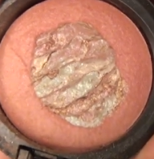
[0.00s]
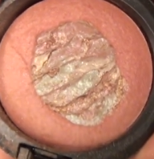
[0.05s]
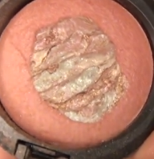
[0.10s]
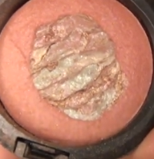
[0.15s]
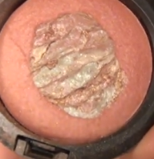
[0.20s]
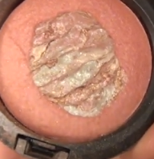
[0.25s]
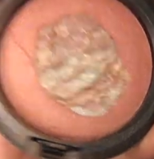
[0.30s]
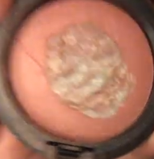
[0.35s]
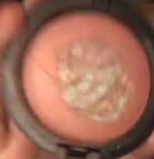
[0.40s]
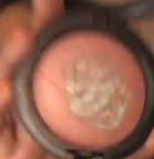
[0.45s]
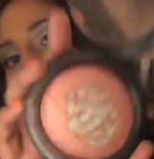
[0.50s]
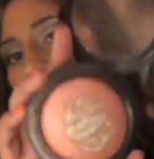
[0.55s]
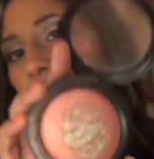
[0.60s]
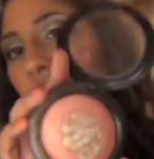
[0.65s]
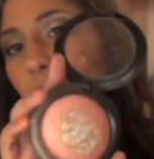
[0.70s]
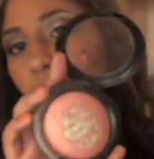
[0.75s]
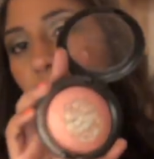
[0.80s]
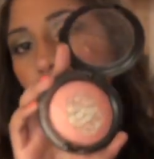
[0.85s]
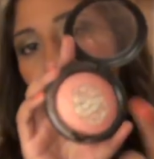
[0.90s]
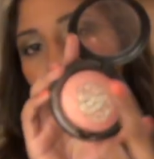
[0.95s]
and then the
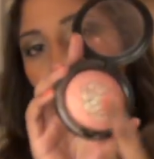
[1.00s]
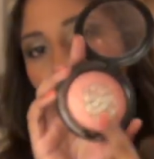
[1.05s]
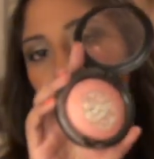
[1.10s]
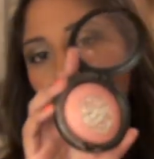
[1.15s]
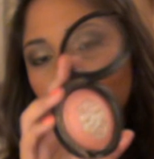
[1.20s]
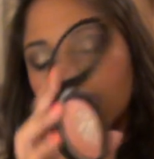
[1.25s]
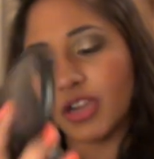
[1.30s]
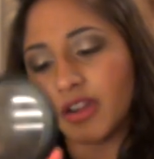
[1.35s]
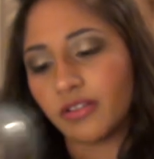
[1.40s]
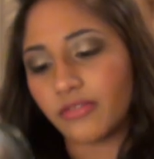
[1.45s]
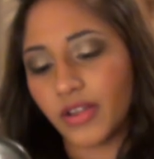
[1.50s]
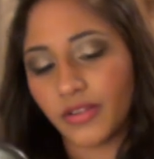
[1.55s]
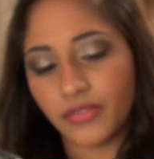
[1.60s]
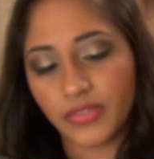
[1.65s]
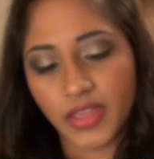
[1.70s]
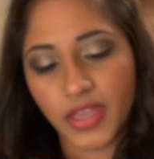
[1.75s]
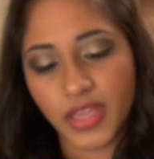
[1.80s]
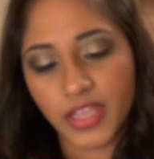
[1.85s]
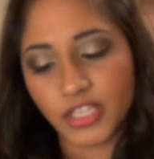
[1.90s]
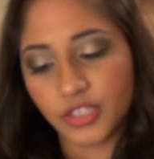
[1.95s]
pink blush
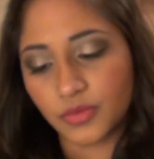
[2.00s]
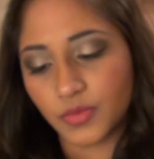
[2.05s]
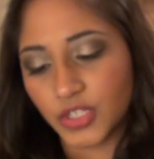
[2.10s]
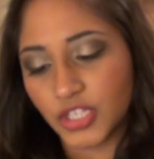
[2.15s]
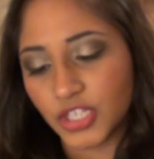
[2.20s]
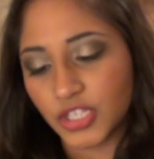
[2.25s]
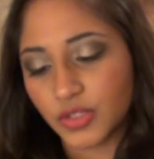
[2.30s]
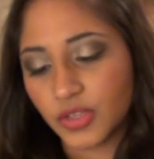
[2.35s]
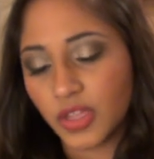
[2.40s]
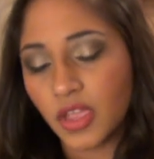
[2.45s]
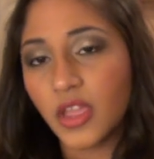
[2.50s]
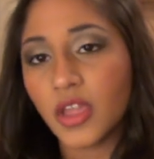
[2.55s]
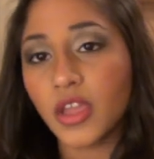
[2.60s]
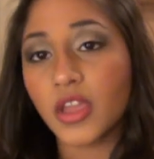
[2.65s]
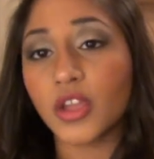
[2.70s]
around the edge, which is